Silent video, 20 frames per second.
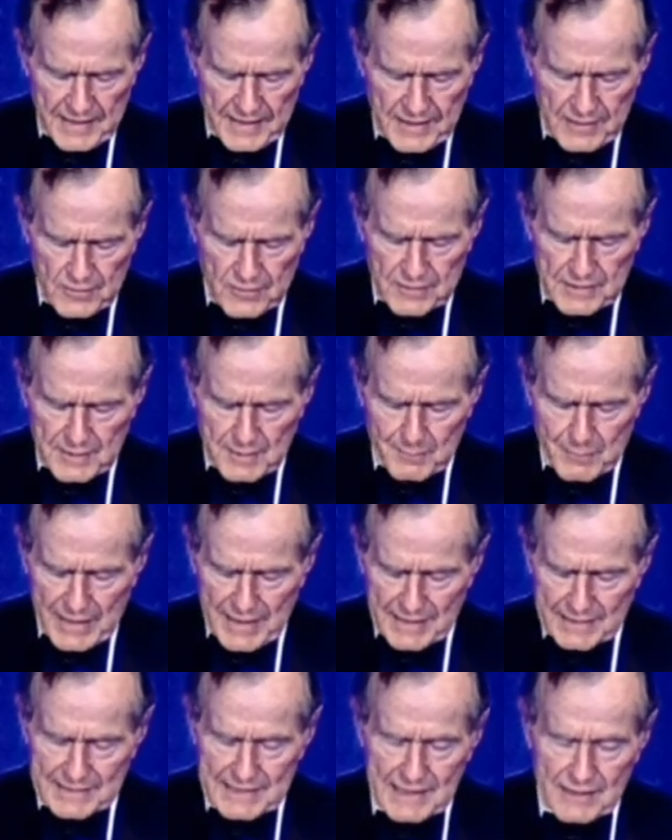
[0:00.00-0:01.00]
And looking
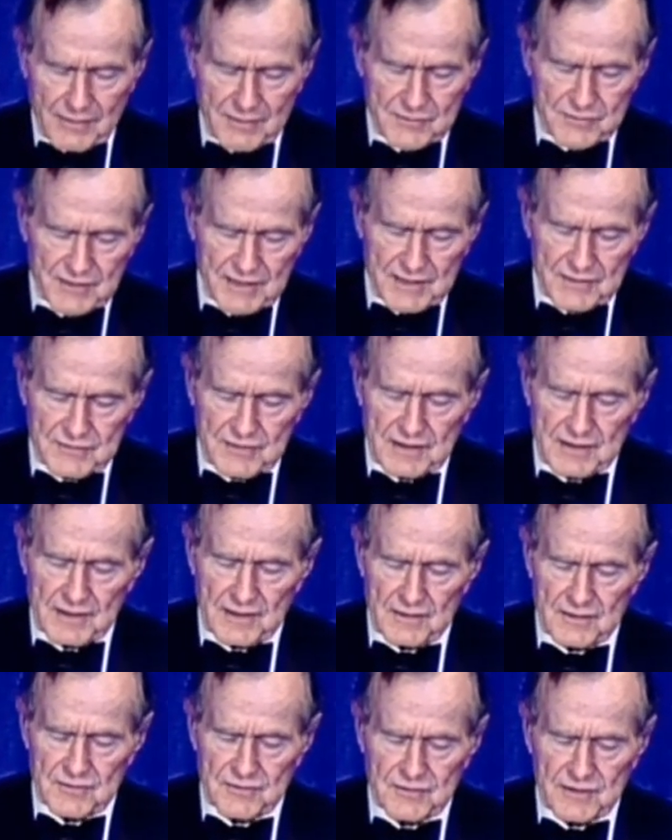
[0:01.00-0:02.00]
back now, it's easy to
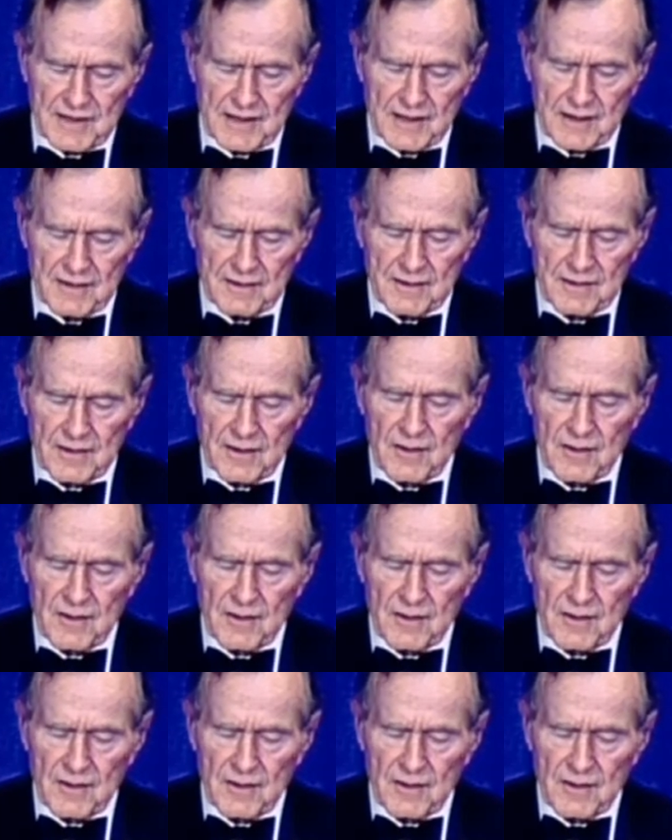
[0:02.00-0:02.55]
understand